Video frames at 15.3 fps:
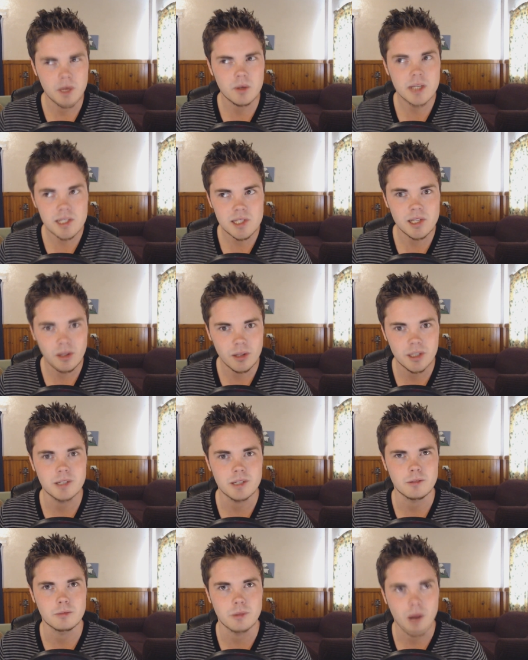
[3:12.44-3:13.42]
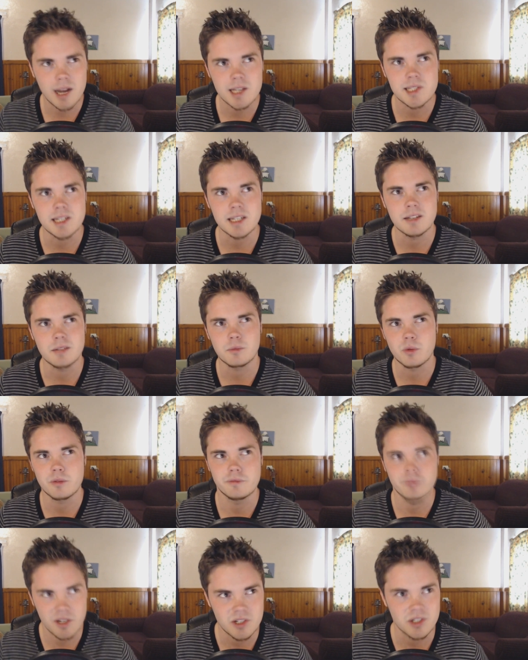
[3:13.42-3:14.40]
Metal Gear Solid Rising
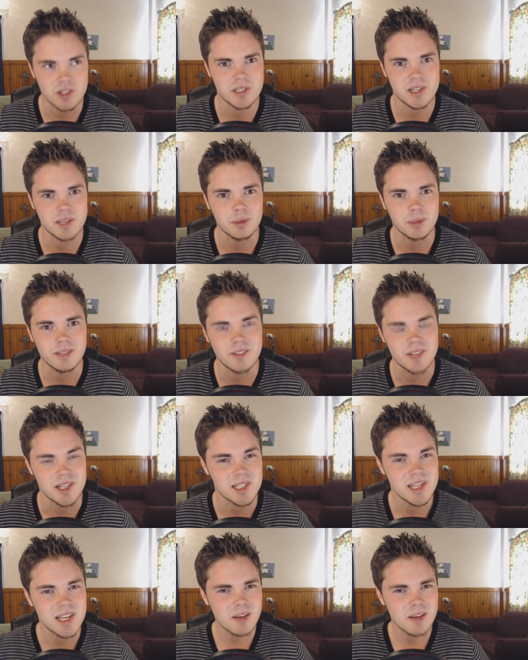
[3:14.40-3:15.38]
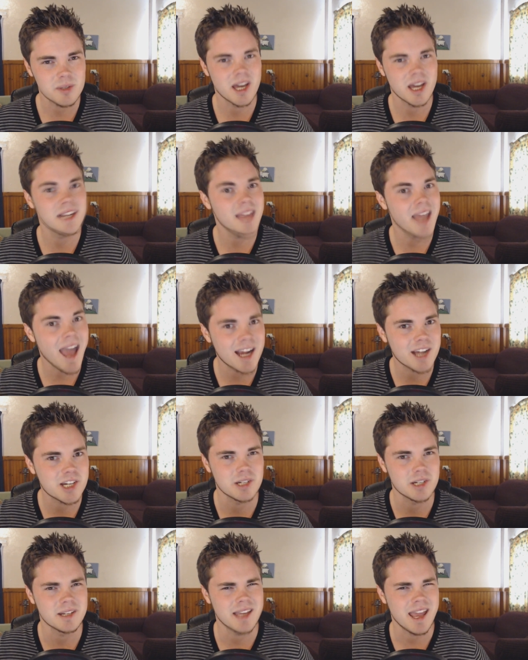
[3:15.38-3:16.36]
Revengeance, I believe it is. It was kind of the
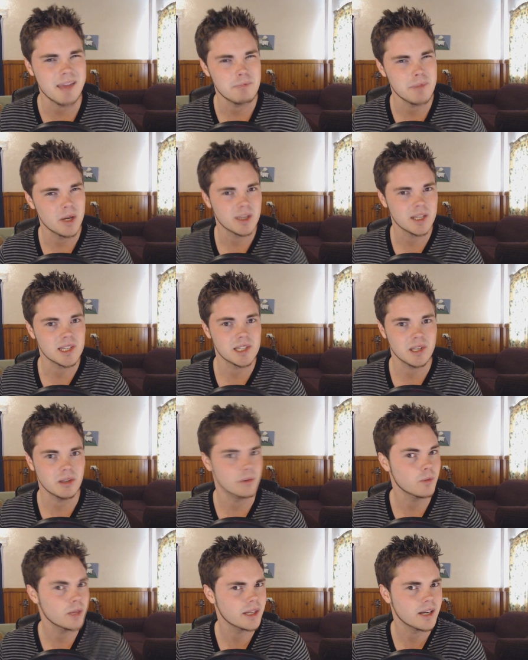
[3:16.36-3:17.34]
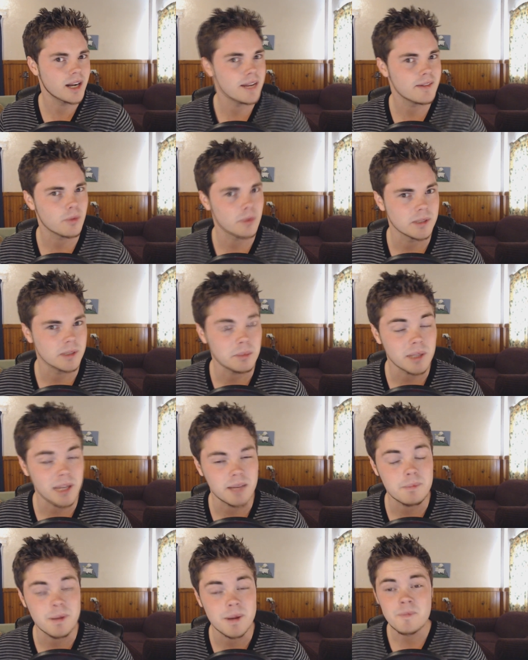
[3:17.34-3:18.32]
action game Metal Gear Solid, one that I never really
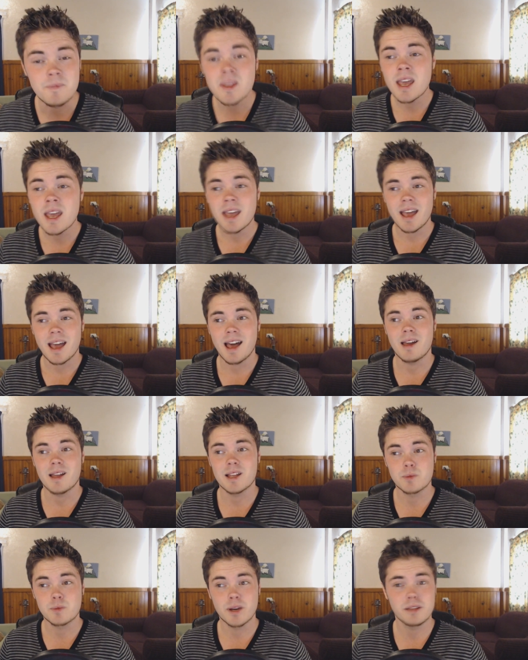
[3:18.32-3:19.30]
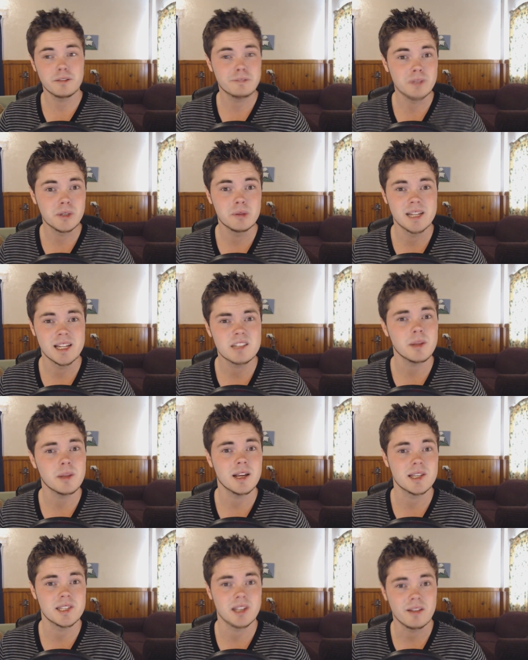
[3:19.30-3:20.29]
played, but uh, it's one of the few Let's
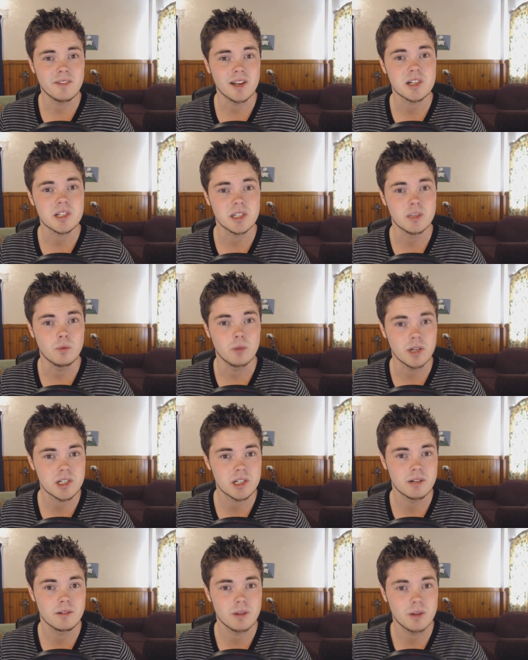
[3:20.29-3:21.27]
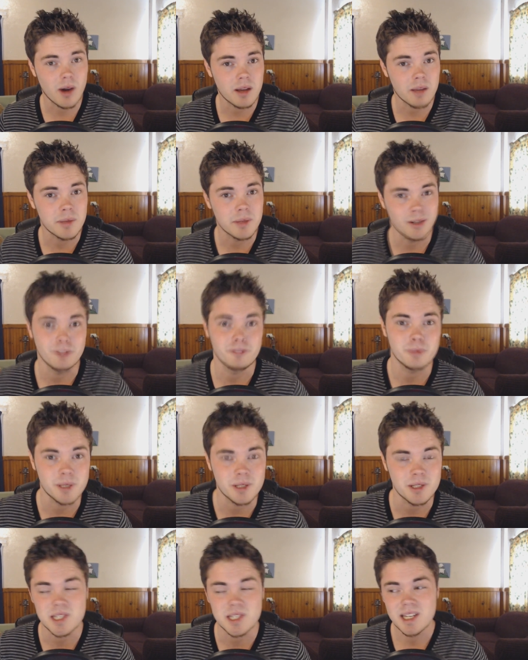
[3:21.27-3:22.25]
Plays that I've actually watched quite a bit of
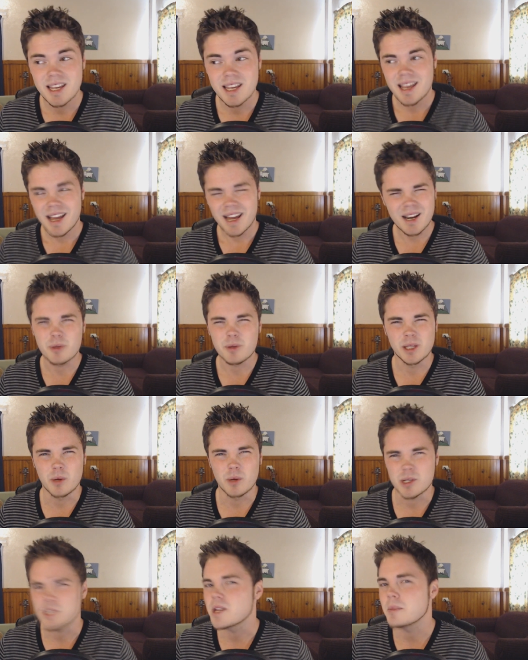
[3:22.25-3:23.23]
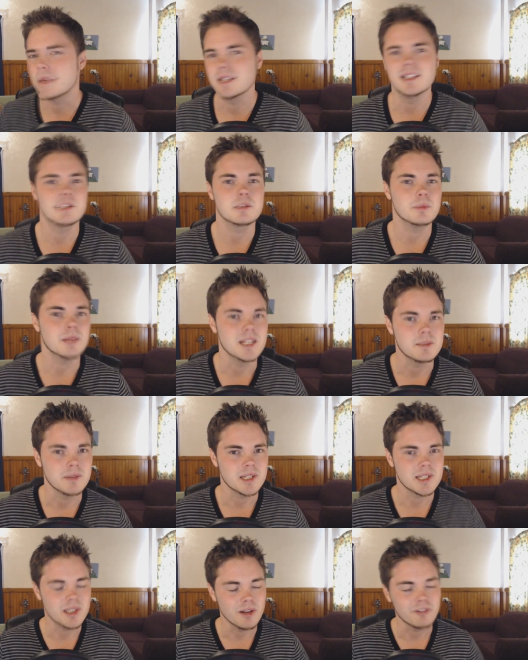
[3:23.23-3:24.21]
because I don't really watch that many Let's Plays
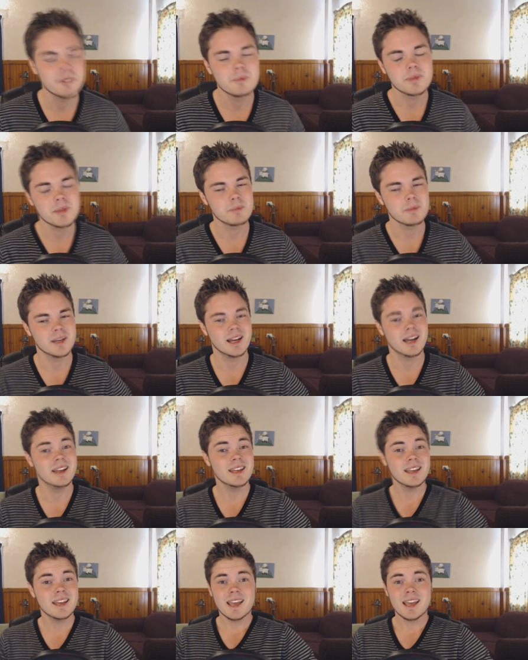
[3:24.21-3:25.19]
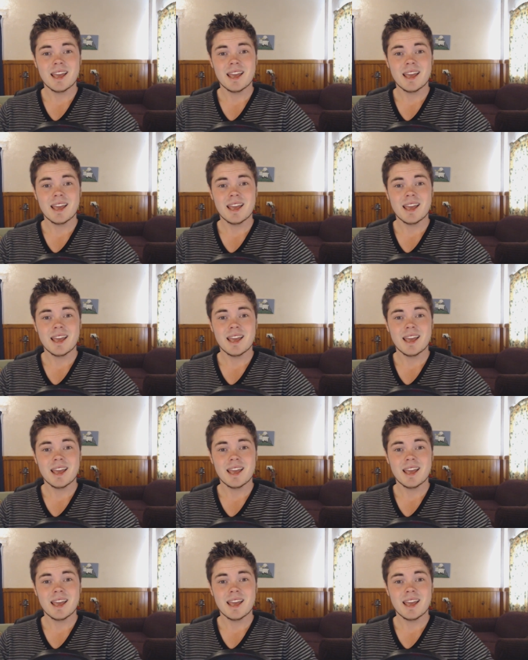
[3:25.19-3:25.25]
myself. But uh,